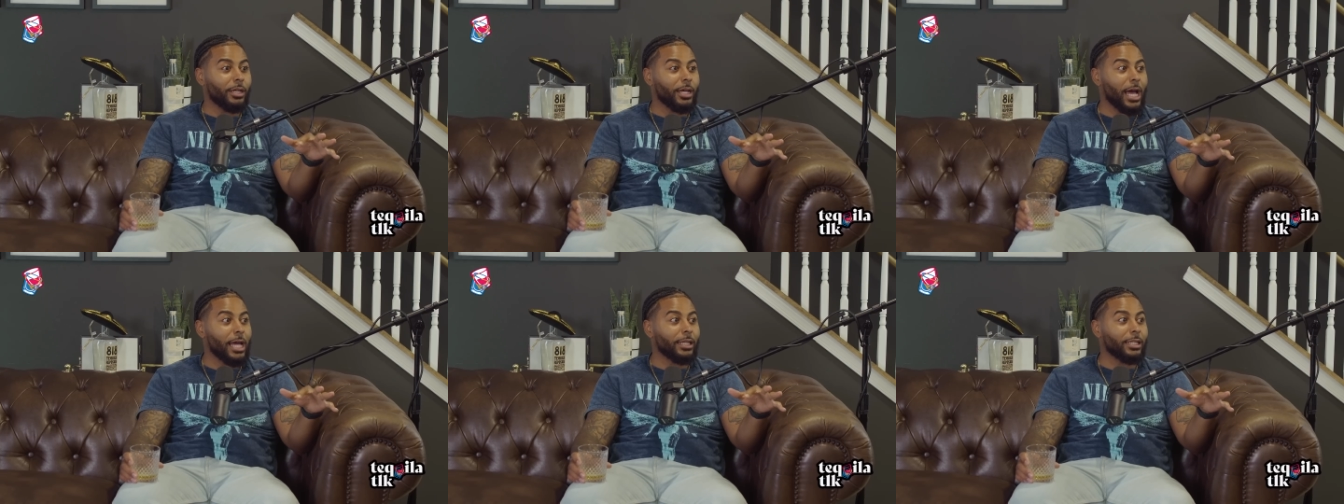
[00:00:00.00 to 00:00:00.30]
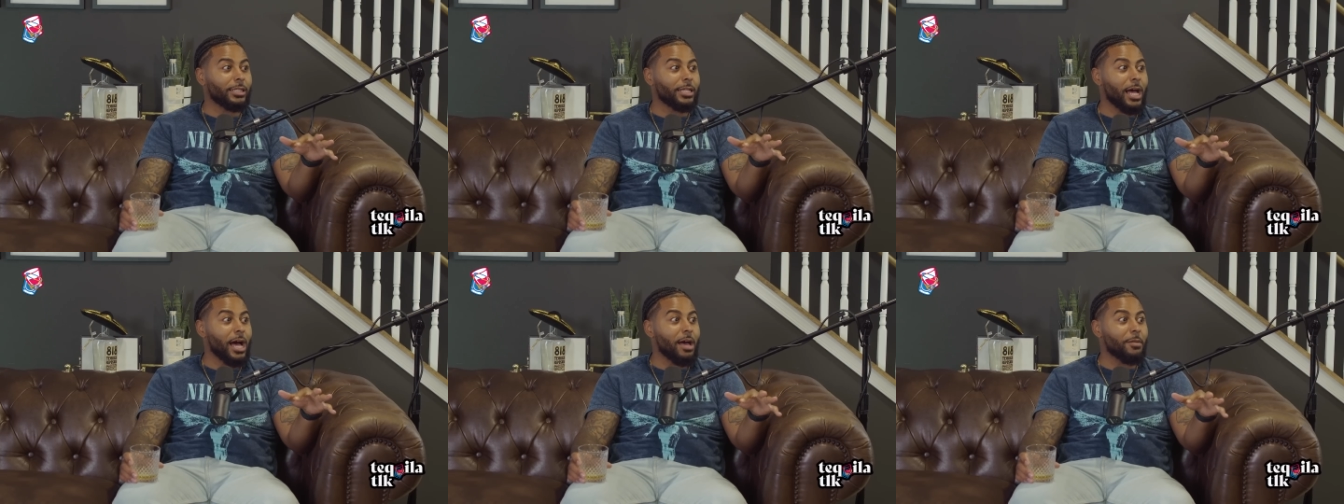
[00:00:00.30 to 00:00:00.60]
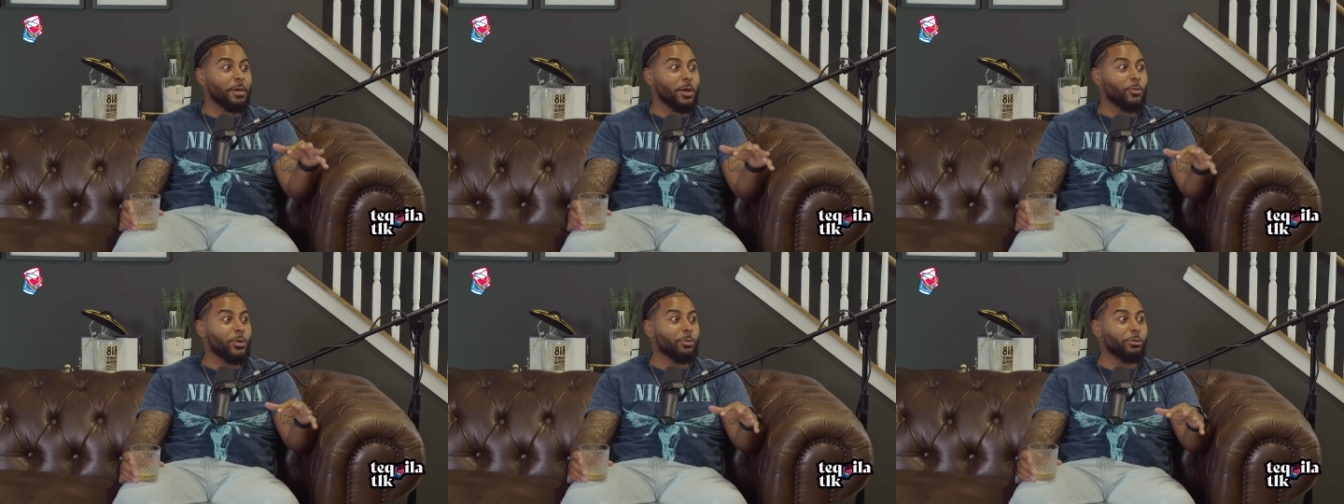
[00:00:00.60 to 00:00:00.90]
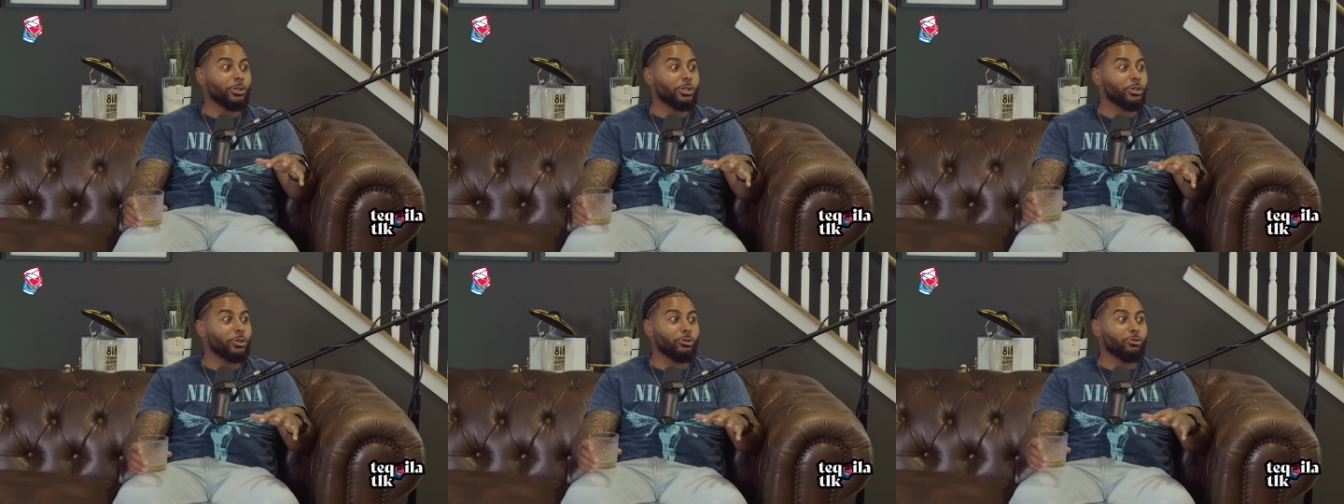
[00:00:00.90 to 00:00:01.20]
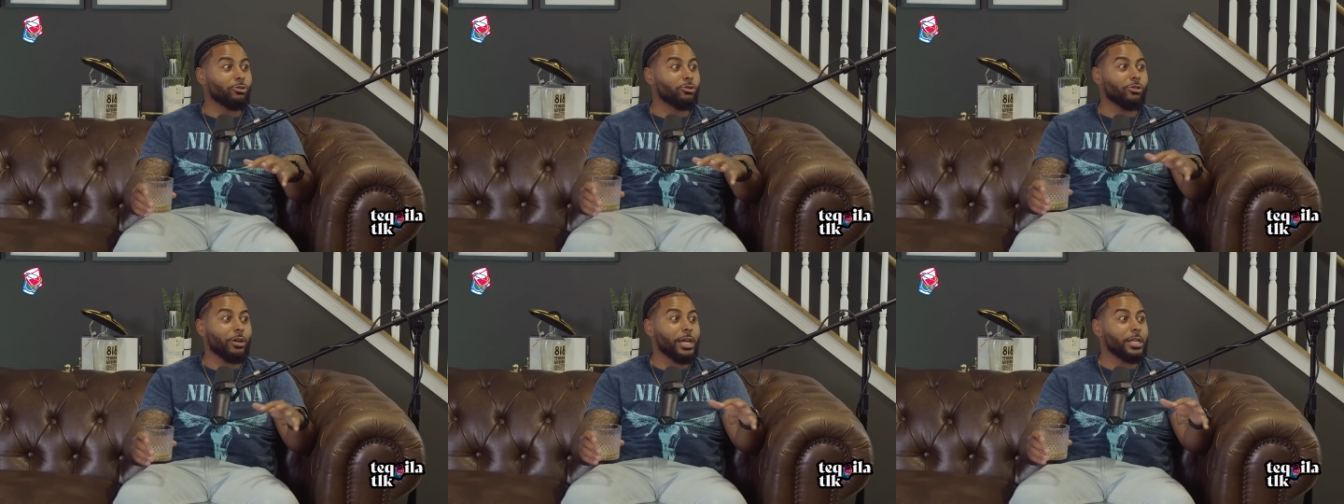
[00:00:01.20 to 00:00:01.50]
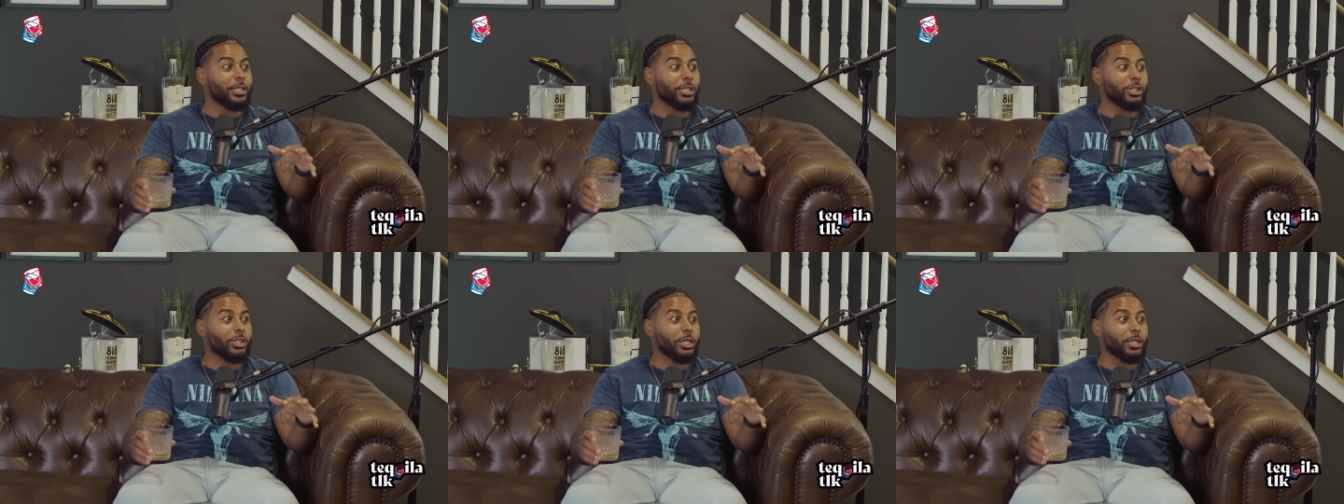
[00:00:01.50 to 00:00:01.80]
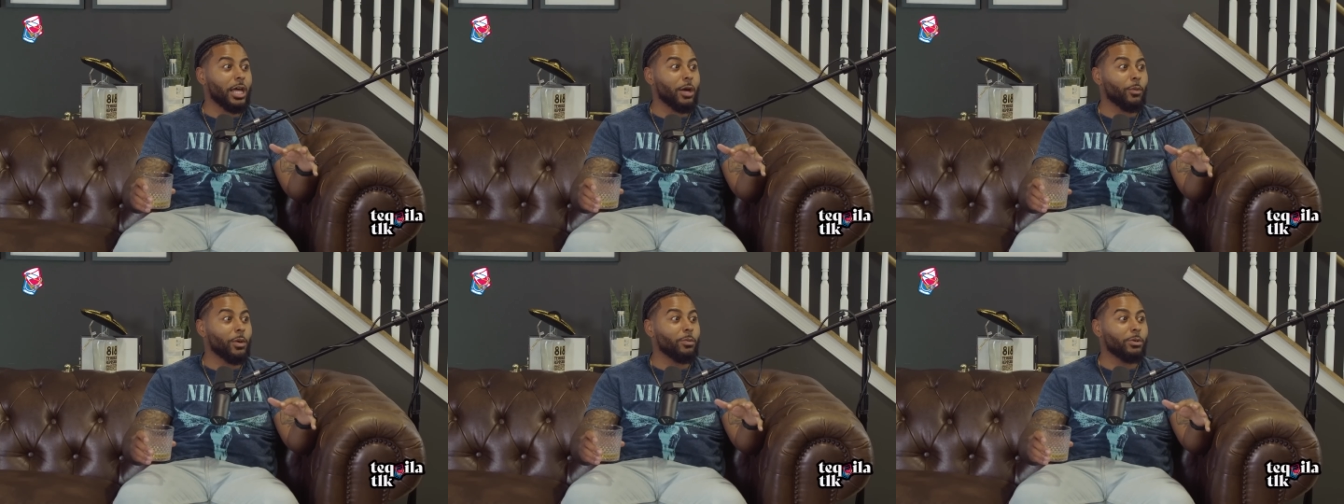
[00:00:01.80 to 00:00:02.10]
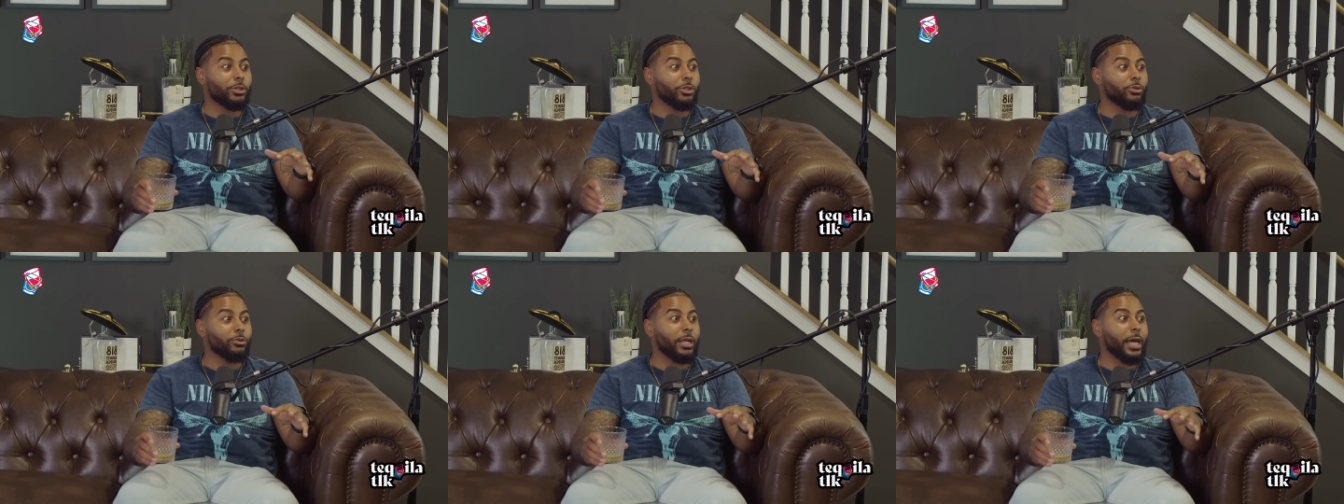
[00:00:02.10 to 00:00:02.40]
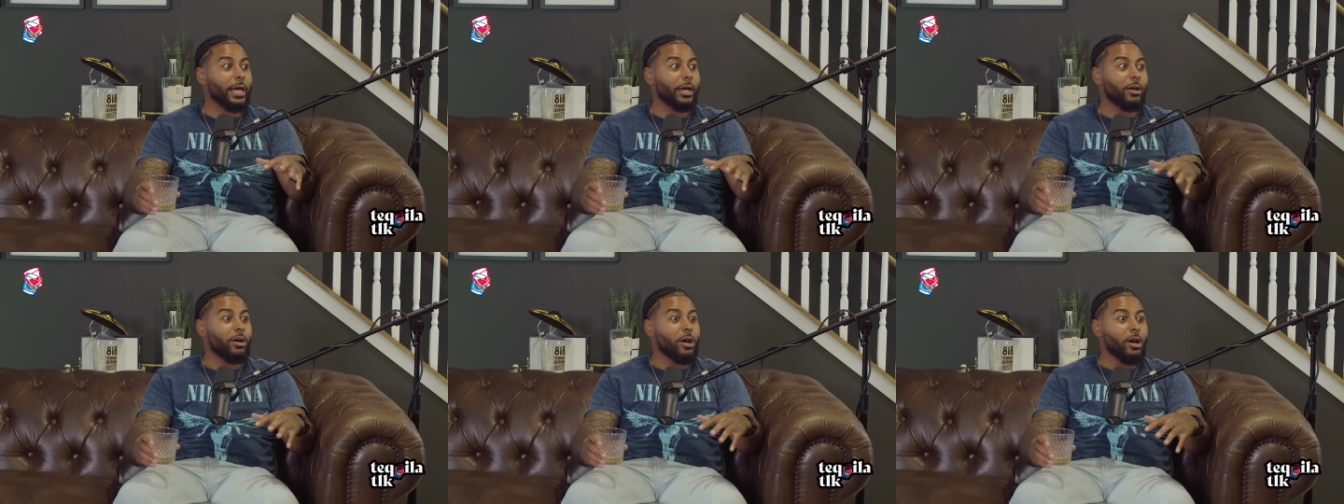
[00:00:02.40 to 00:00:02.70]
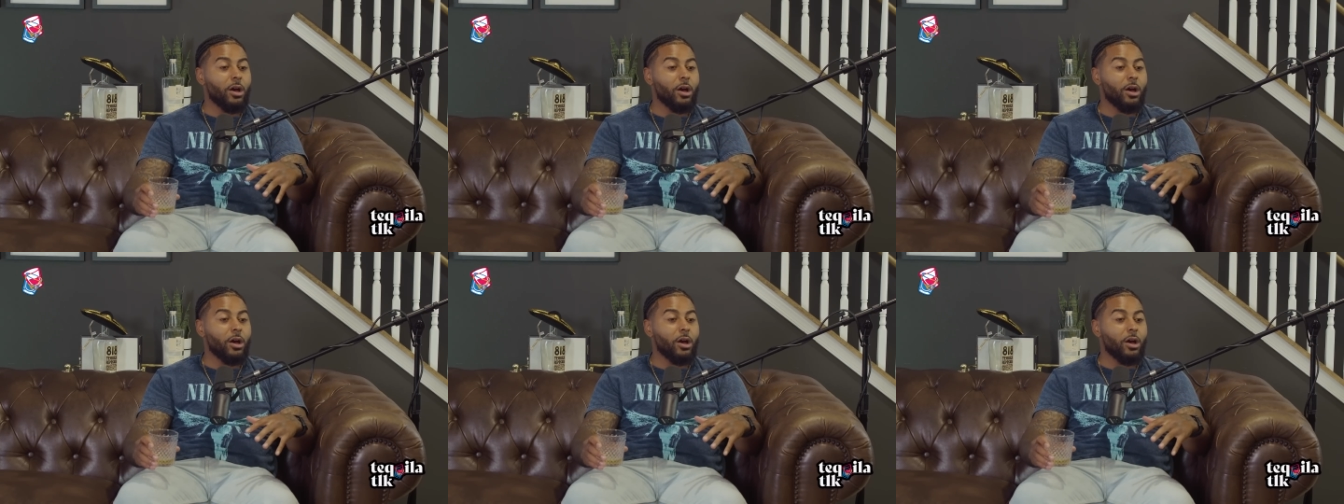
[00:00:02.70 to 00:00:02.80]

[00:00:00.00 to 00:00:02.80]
at the time, and we would just do crazy shit. Like we would do like